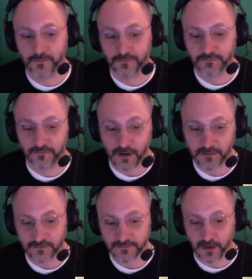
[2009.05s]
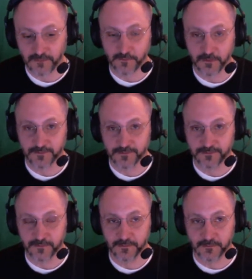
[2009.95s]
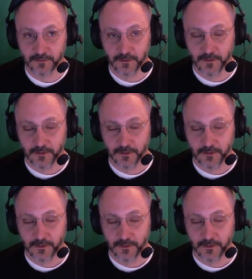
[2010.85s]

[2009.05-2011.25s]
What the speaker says: just trying to decide for our district